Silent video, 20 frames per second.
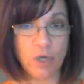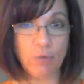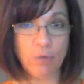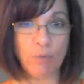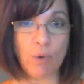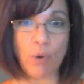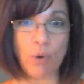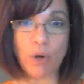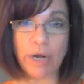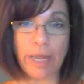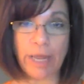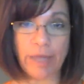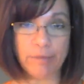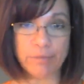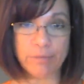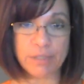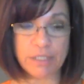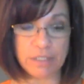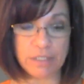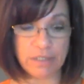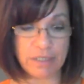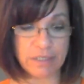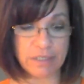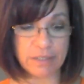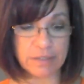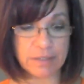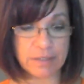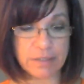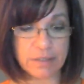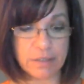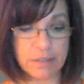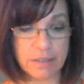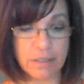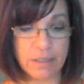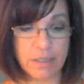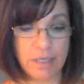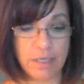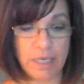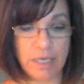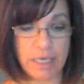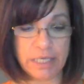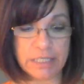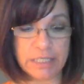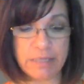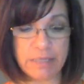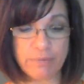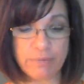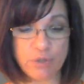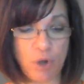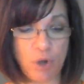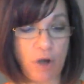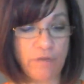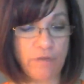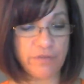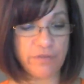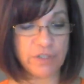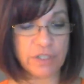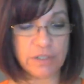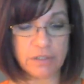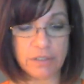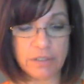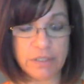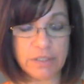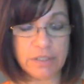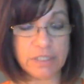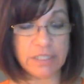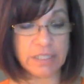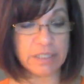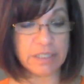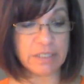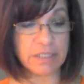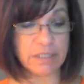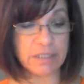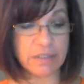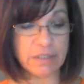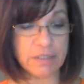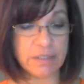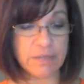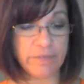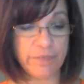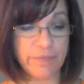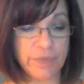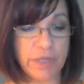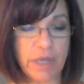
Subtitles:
more emptiness, except off in the distance.